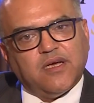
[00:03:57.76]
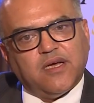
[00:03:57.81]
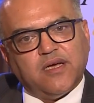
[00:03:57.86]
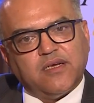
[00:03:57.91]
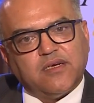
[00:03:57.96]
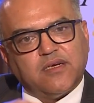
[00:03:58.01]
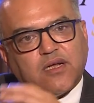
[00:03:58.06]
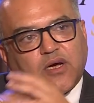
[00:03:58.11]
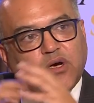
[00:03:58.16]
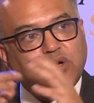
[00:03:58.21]

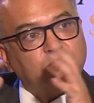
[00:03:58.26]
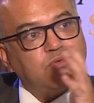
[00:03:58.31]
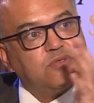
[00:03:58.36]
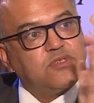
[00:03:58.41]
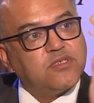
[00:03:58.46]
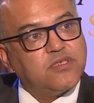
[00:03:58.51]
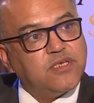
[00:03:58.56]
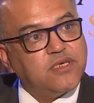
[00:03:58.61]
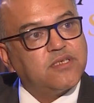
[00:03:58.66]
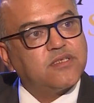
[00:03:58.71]
and now
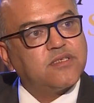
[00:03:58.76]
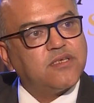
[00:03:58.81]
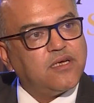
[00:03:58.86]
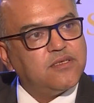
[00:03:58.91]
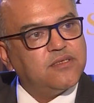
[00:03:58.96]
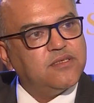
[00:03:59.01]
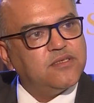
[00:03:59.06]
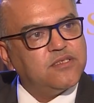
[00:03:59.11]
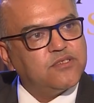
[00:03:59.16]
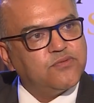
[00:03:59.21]
6
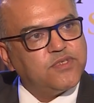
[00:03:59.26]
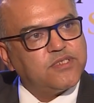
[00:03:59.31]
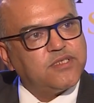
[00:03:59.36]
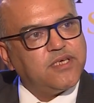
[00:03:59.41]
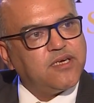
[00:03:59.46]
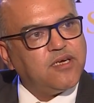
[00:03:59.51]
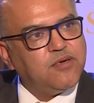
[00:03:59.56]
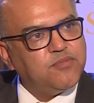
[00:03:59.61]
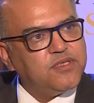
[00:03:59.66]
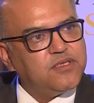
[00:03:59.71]
others were
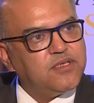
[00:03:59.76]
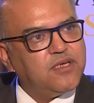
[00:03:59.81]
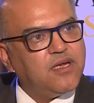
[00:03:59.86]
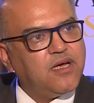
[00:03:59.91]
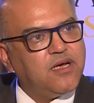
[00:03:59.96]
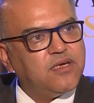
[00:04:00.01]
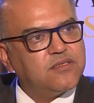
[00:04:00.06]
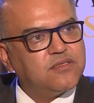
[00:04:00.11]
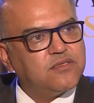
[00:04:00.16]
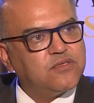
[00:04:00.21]
set up in the
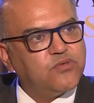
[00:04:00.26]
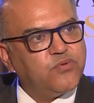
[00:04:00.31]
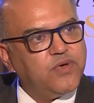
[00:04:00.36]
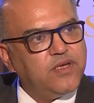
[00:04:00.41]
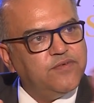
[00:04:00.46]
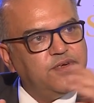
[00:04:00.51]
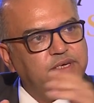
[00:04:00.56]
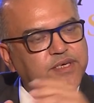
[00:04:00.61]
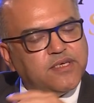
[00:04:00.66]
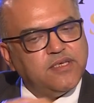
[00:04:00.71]
last
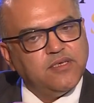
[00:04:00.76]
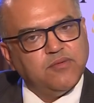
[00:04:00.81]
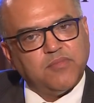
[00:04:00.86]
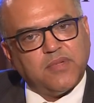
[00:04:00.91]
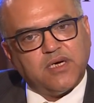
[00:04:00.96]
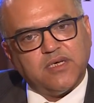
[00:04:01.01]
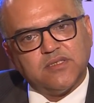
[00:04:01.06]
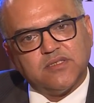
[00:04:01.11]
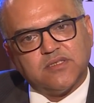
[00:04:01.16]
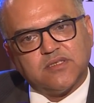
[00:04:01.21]
12, 18
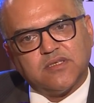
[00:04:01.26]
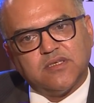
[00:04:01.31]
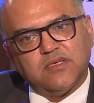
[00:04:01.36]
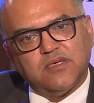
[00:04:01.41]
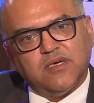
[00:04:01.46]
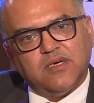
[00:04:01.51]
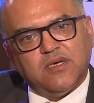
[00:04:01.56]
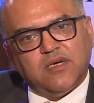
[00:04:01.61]
months.